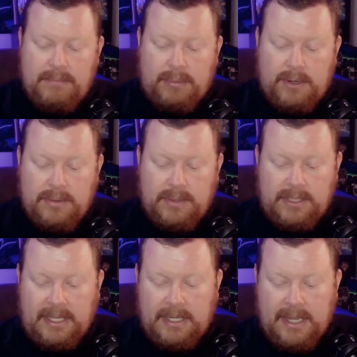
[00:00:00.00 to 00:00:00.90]
broke,
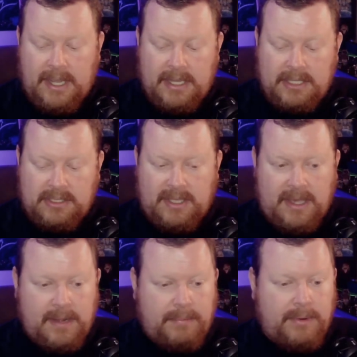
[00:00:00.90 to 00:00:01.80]
and I actually
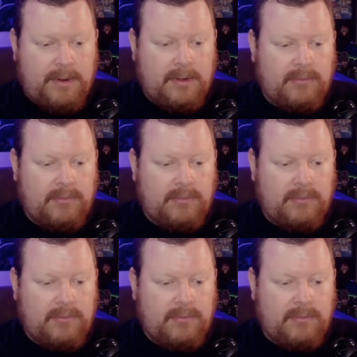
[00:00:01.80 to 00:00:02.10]
got a part